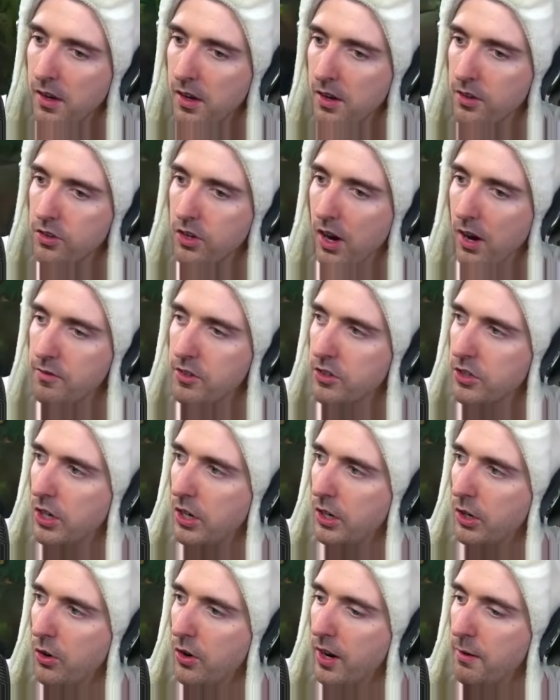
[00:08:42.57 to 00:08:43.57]
So I'm just going
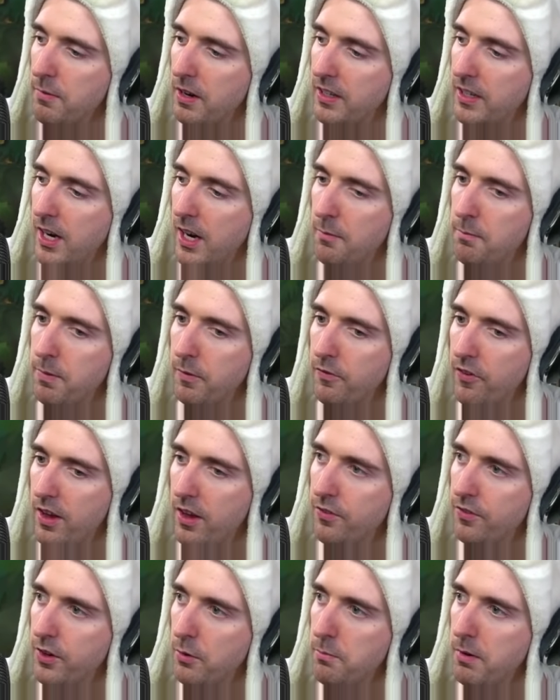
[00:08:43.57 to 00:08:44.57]
to go get my camp.
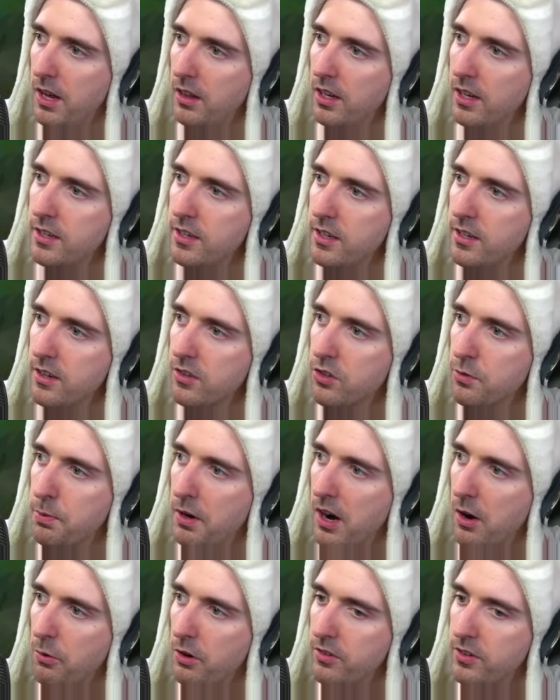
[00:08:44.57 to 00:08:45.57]
If their bot lane didn't
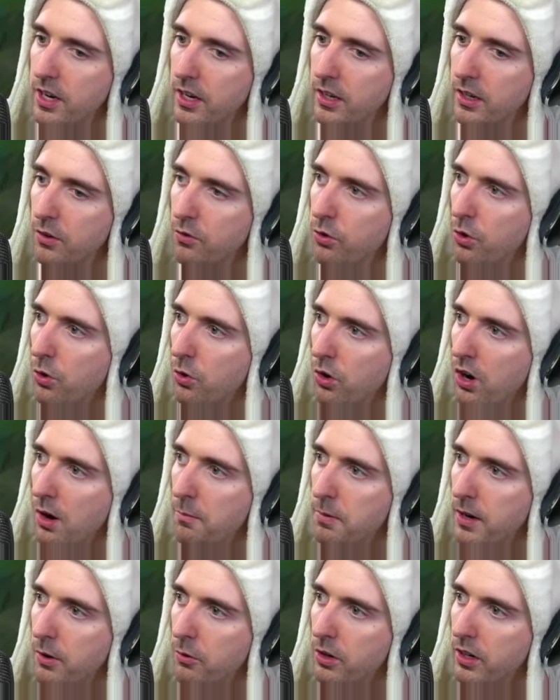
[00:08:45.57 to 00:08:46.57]
disappear, I would have taken the full Gromp,
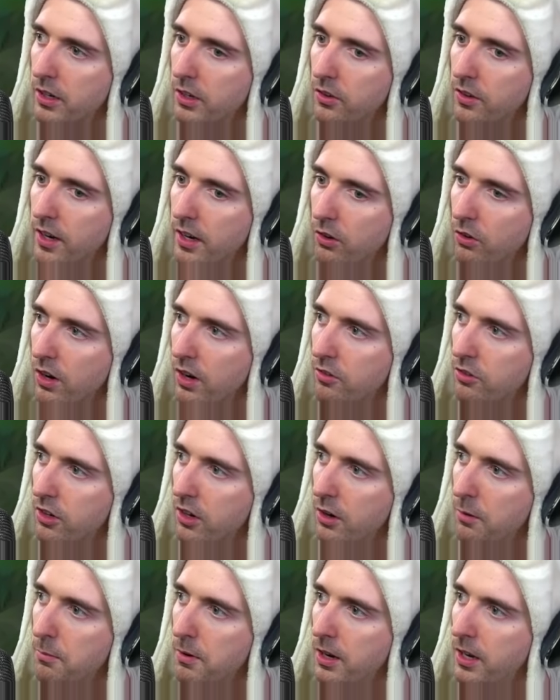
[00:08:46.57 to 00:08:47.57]
and I would have killed that Graves
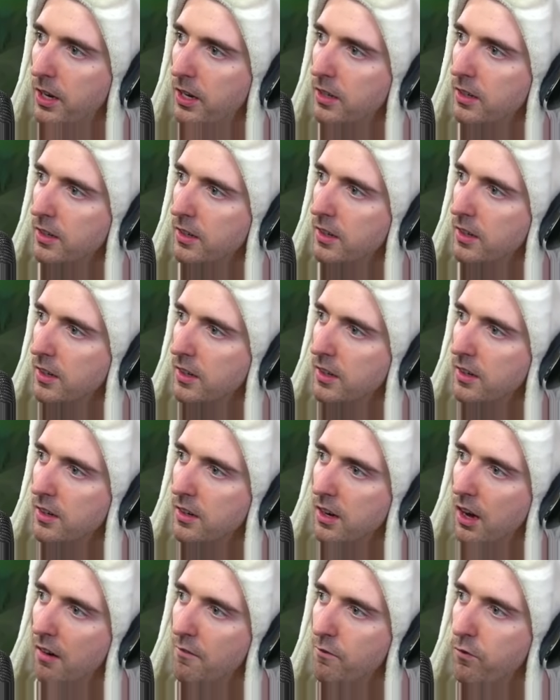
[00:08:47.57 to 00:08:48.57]
there. But
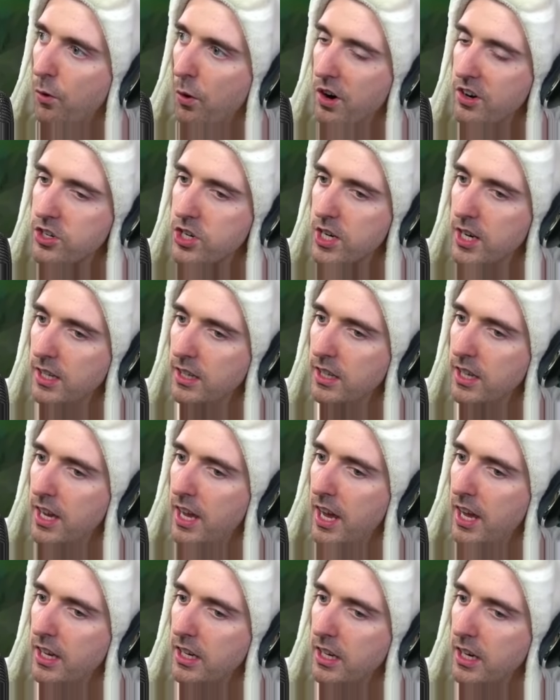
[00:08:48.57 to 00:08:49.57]

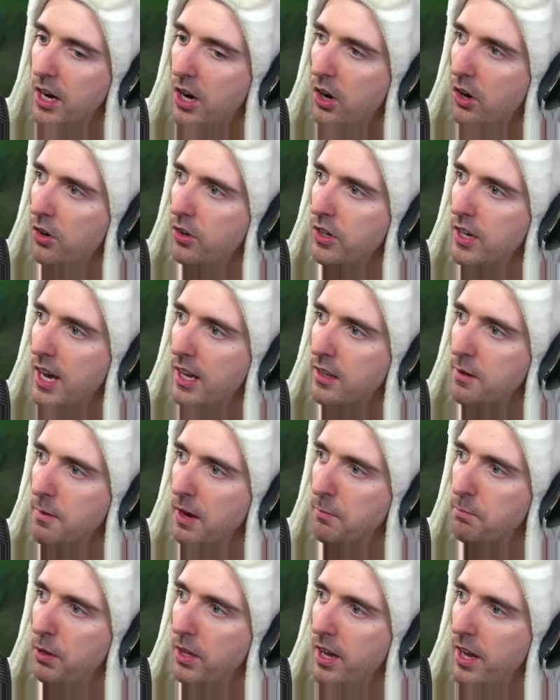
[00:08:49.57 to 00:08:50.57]
unfortunately, you know, you have to
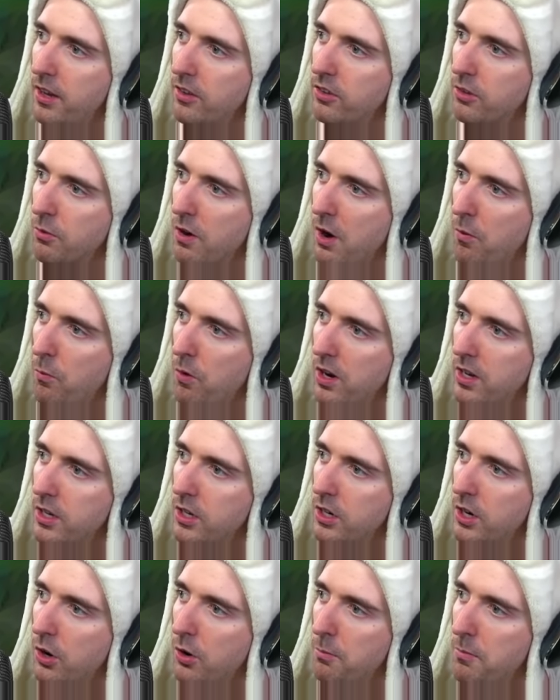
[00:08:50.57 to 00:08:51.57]
make plays around what you
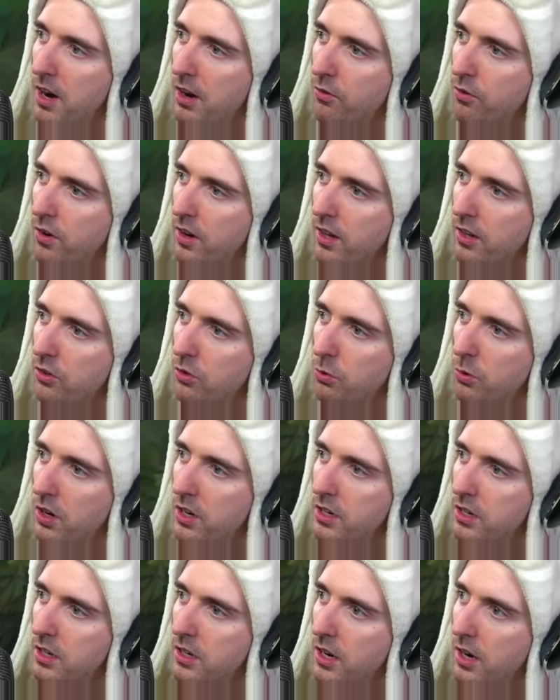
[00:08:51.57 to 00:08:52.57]
know, my friends.
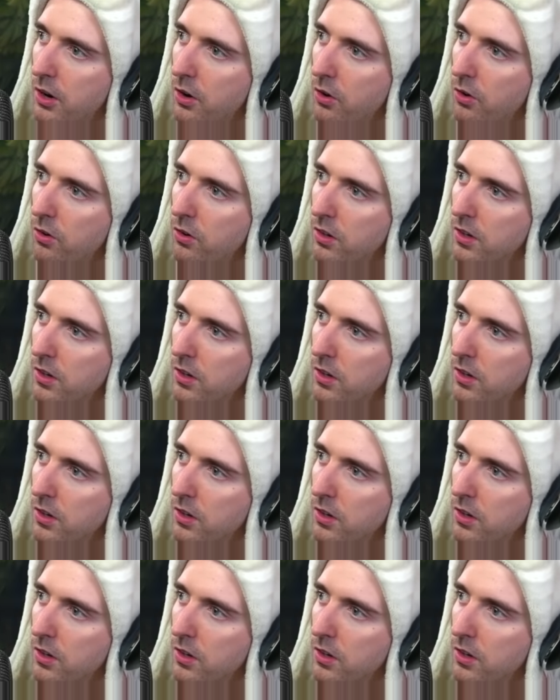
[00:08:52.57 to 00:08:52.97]
What you know.